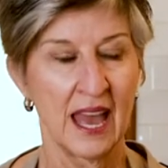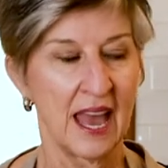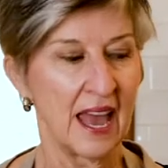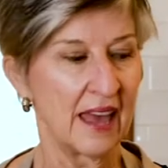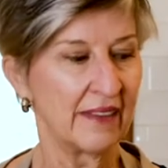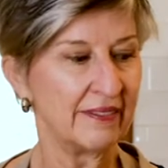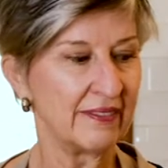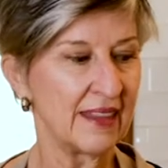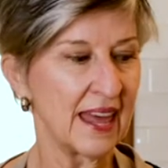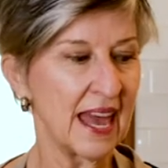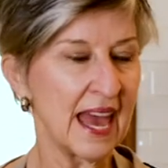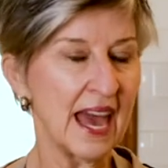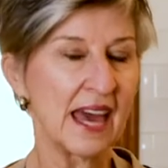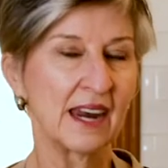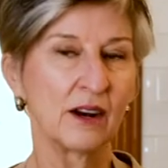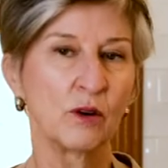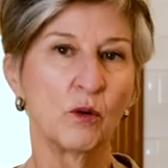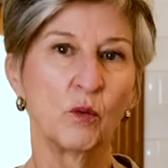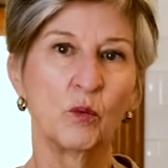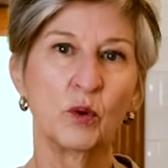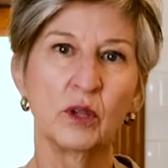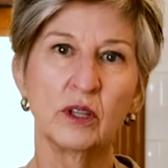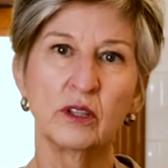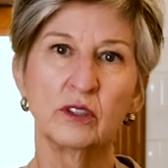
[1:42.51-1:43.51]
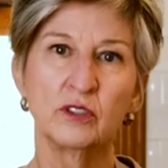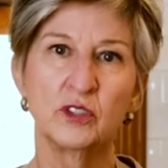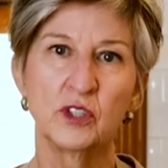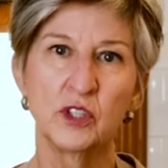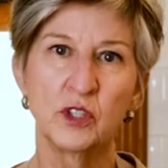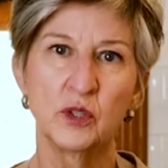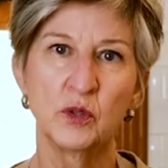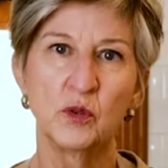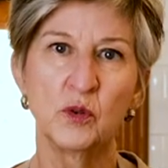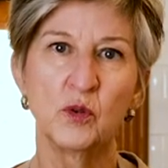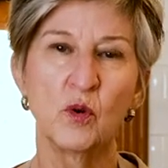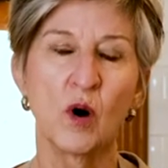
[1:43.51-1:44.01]
And that will
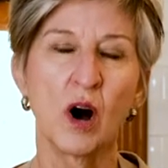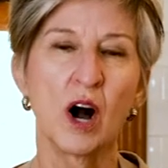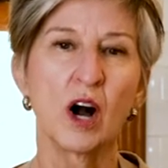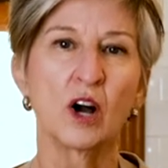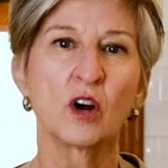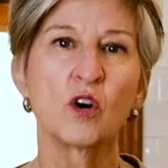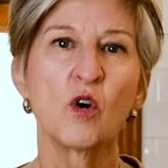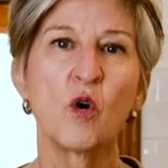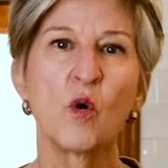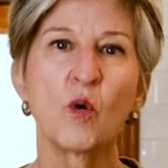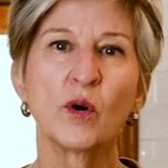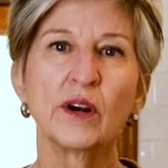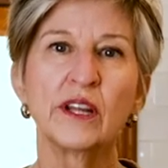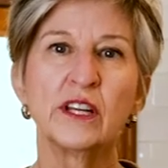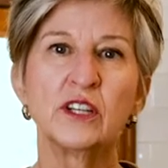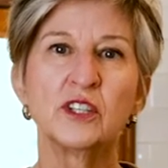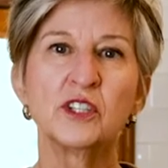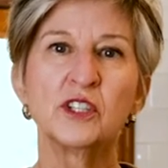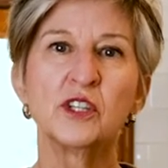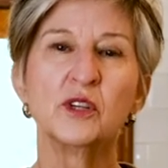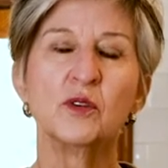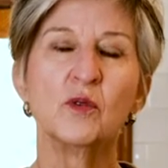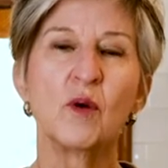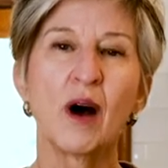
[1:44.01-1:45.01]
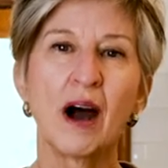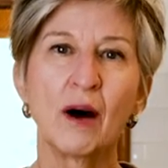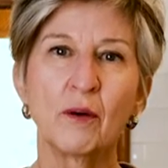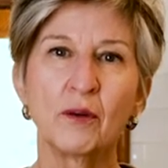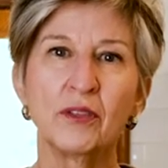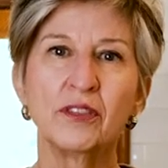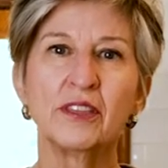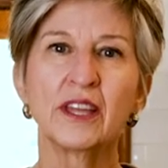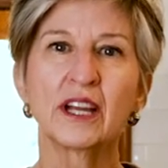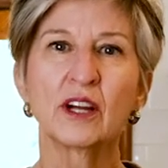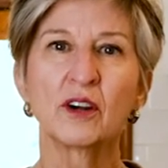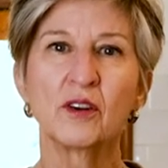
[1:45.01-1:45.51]
do according to how
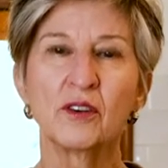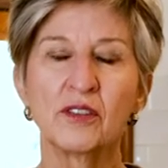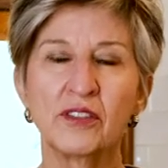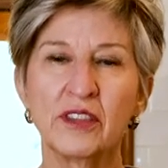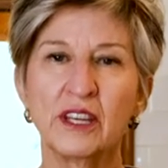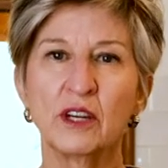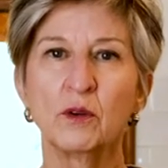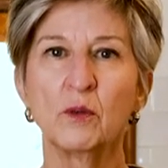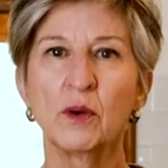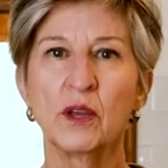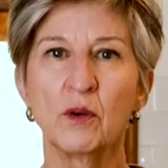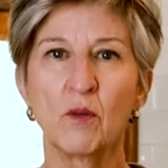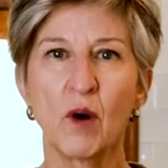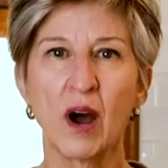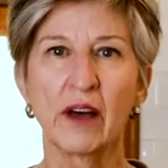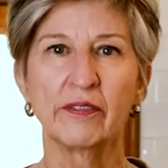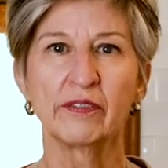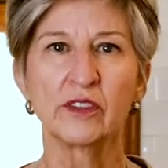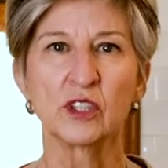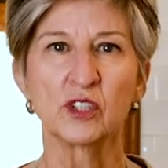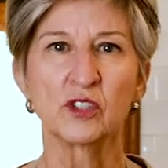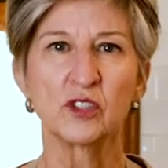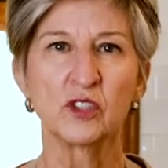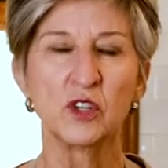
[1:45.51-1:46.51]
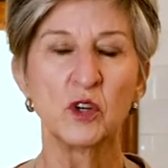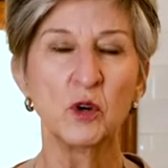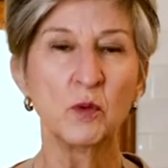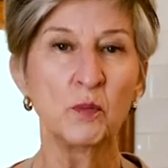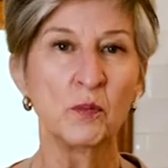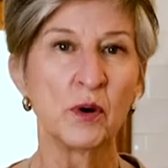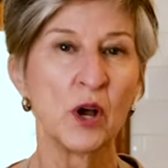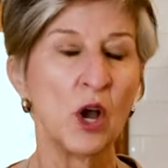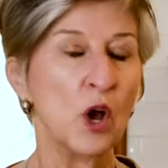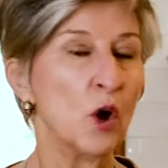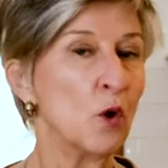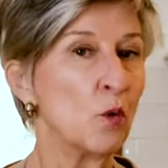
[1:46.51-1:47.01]
thick or thin we want the soup.